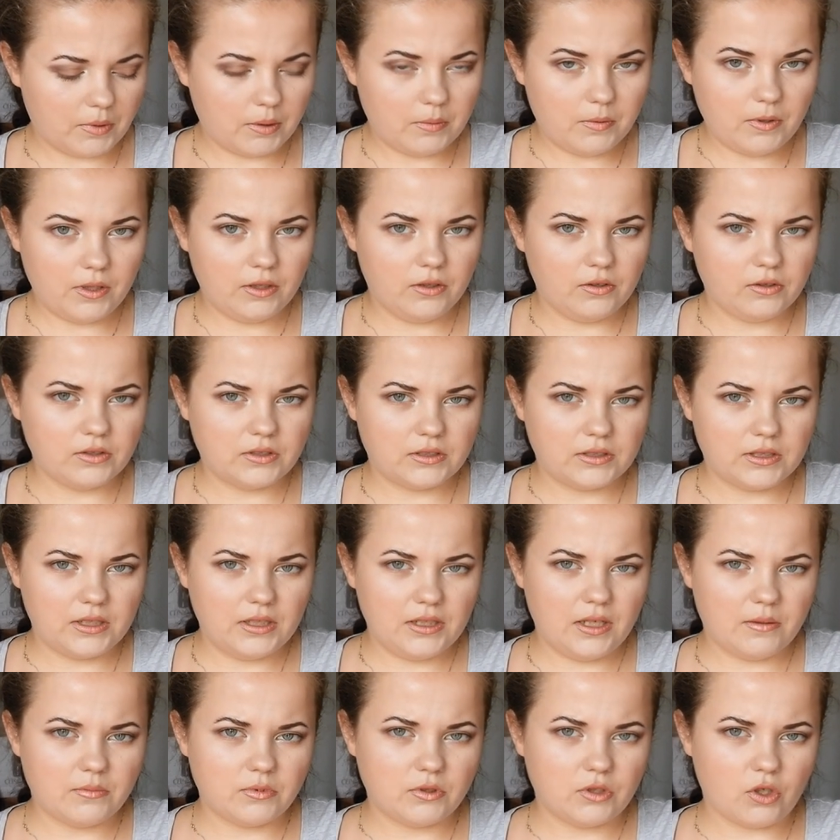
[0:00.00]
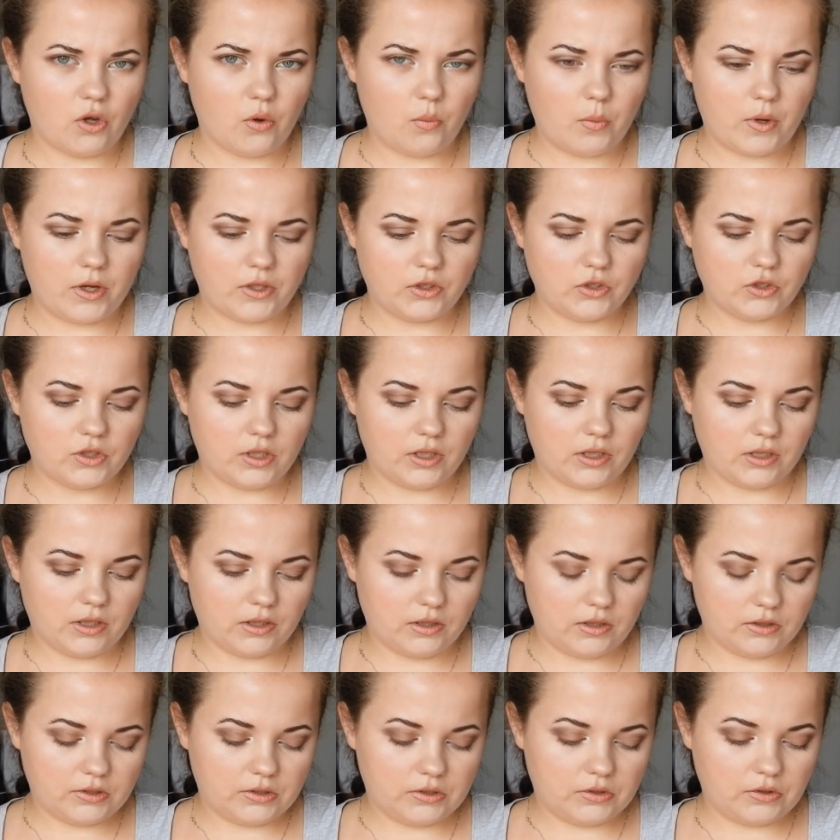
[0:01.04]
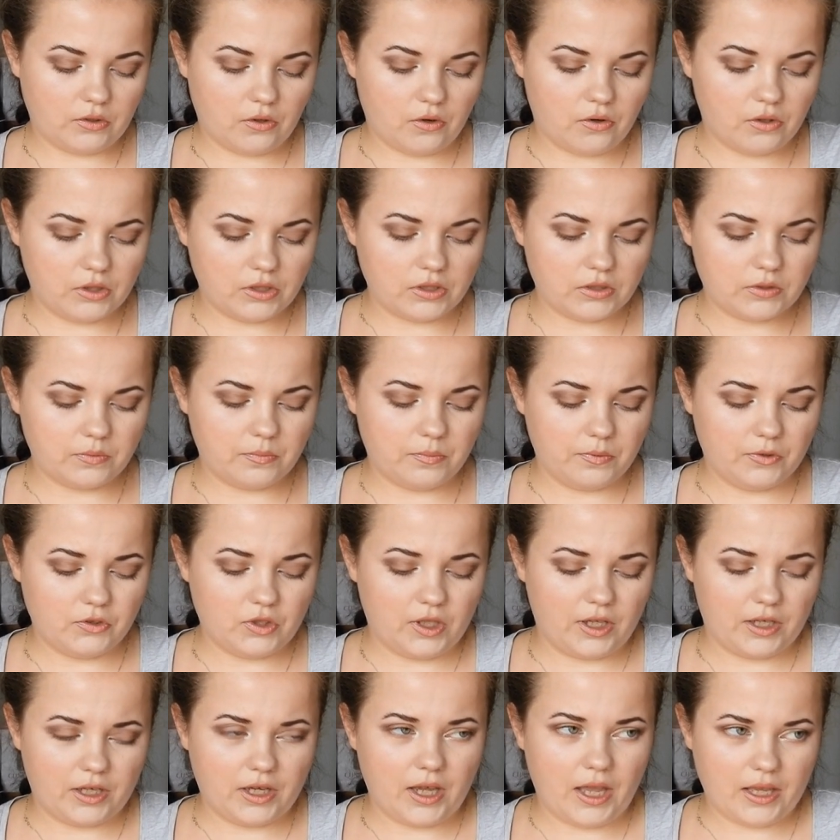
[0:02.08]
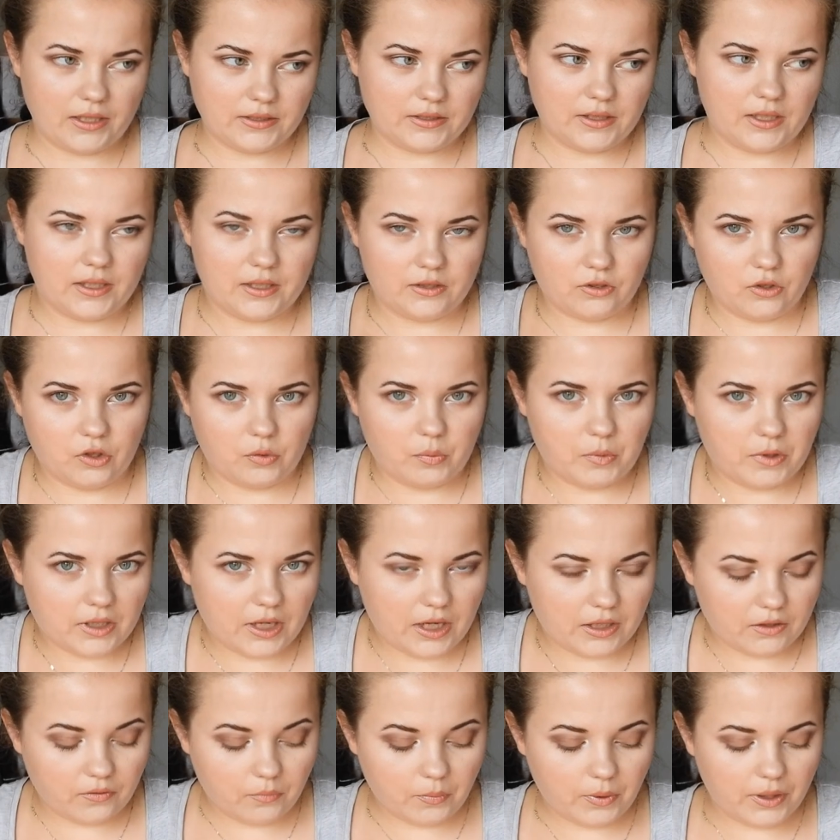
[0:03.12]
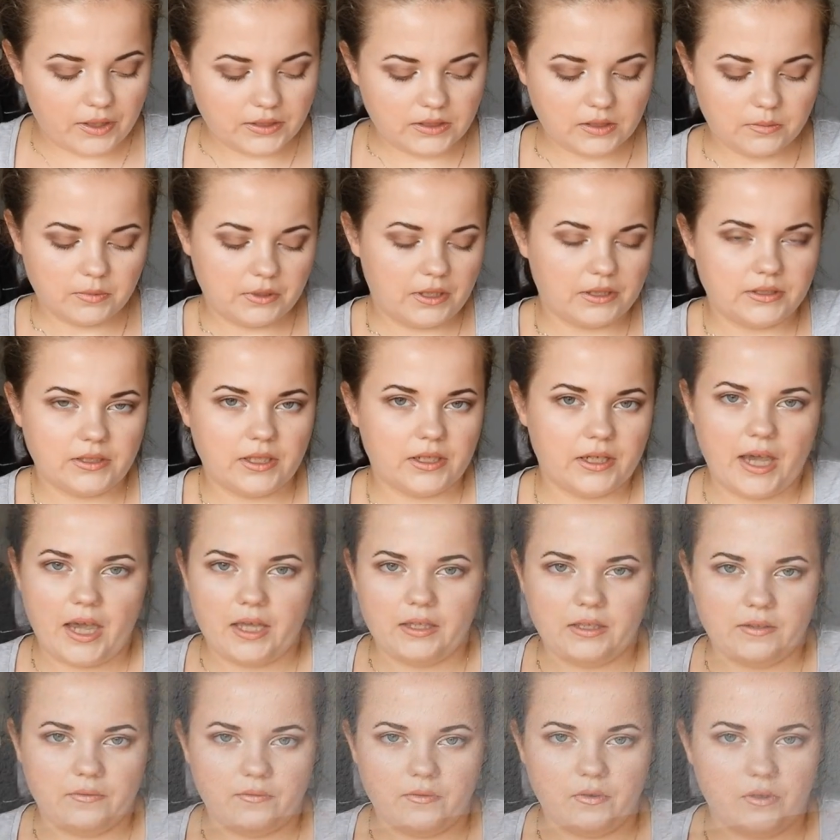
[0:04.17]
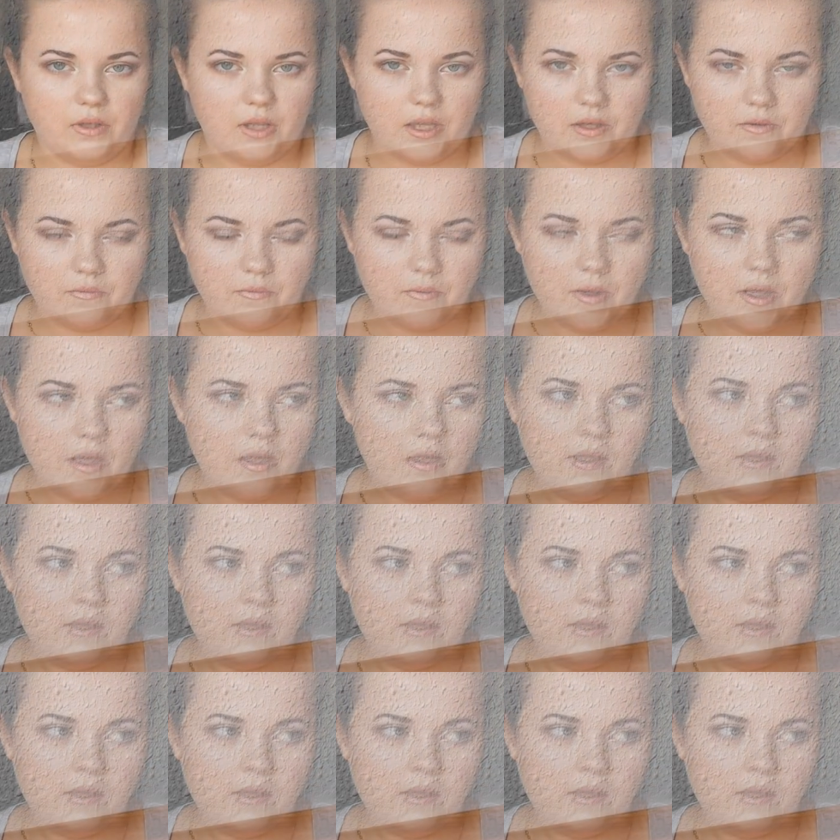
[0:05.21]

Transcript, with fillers: Maybe I don't see them so much like in the stores, which like has like normal kind of pricing because I can't afford like one